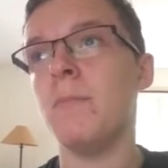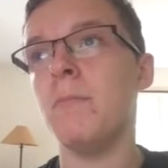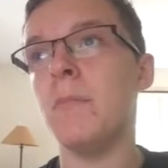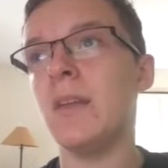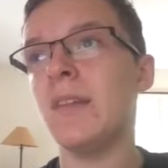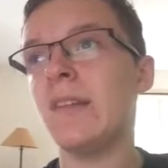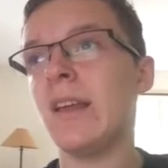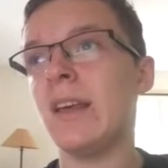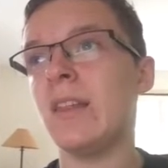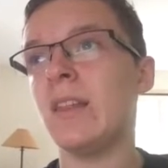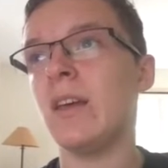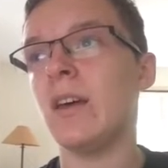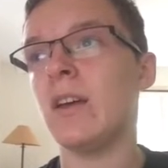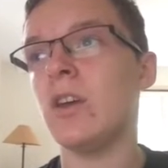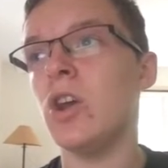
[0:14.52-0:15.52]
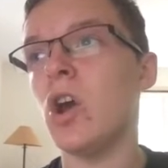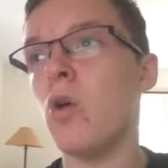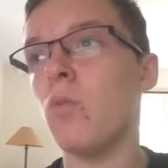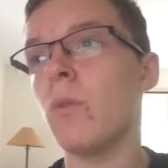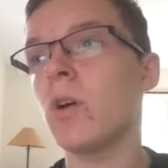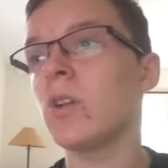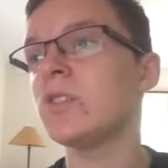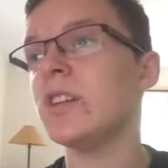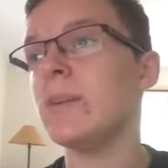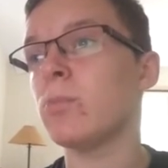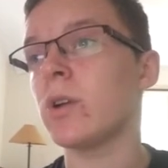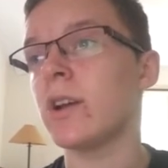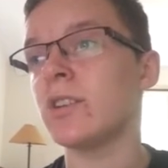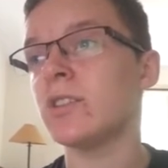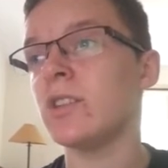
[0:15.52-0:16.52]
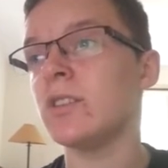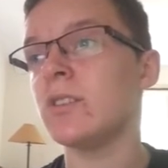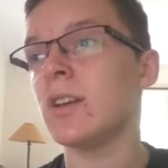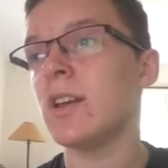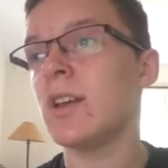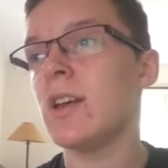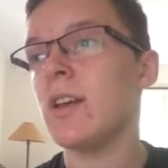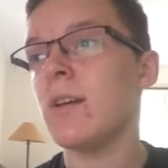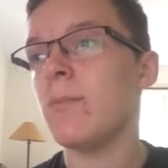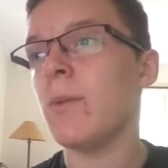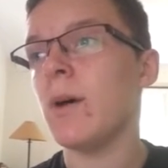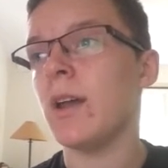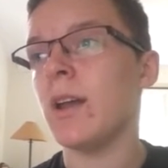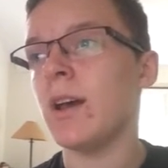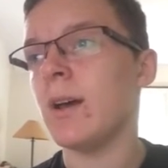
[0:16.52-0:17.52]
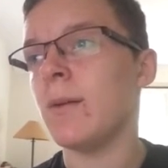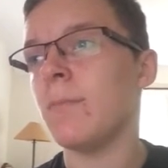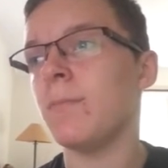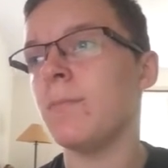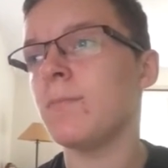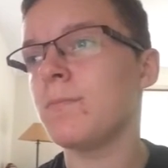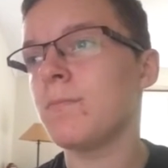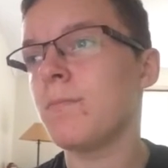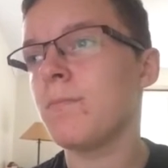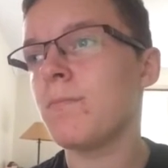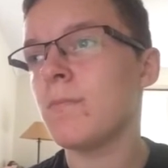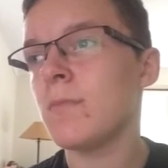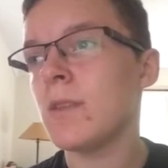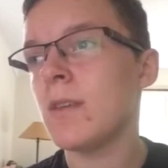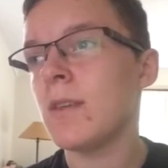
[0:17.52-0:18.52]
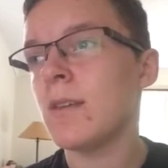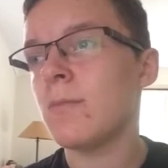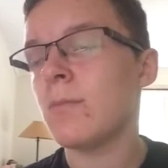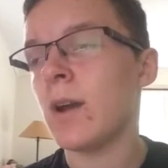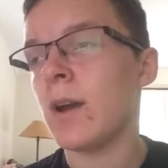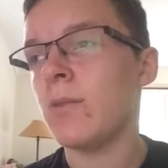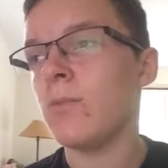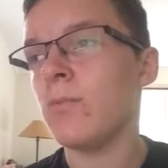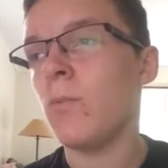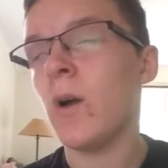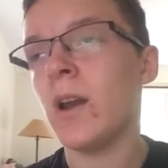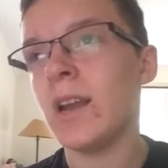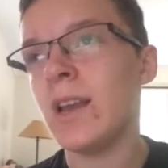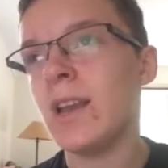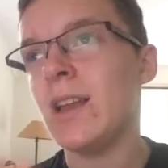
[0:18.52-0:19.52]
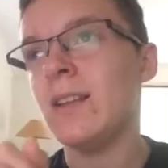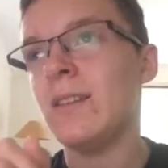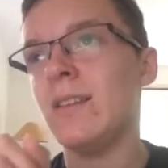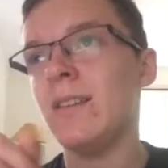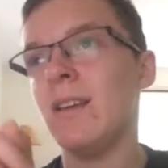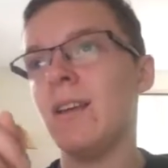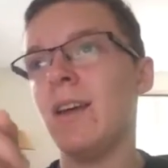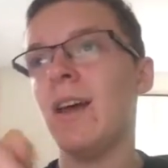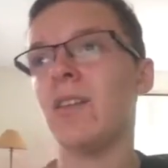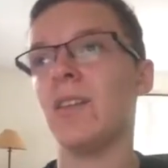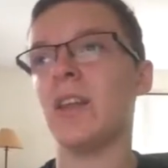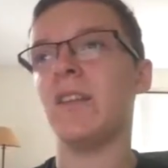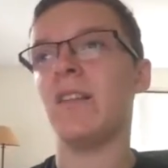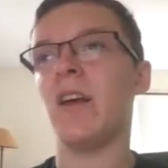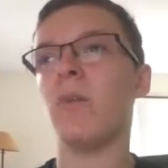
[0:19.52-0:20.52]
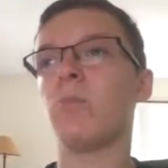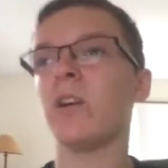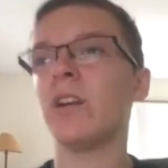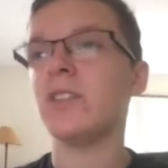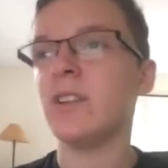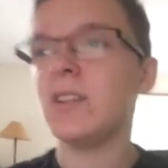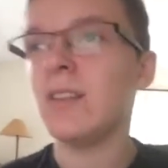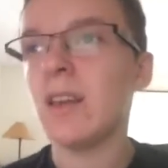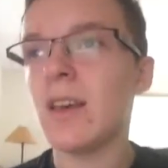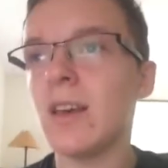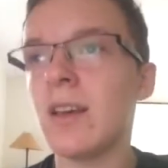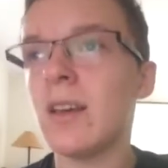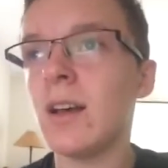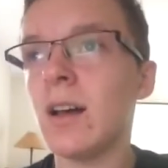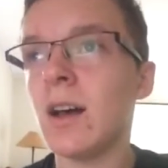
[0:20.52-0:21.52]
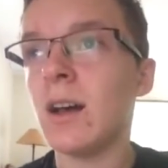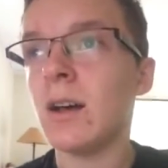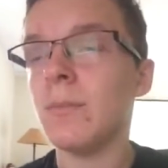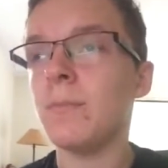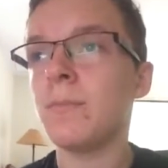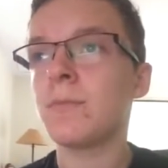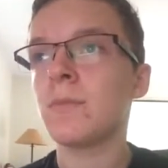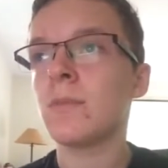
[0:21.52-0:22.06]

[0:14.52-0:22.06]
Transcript: missing the No Mercy predictions, but I want to get into the Hell in a Cell predictions. Kickoff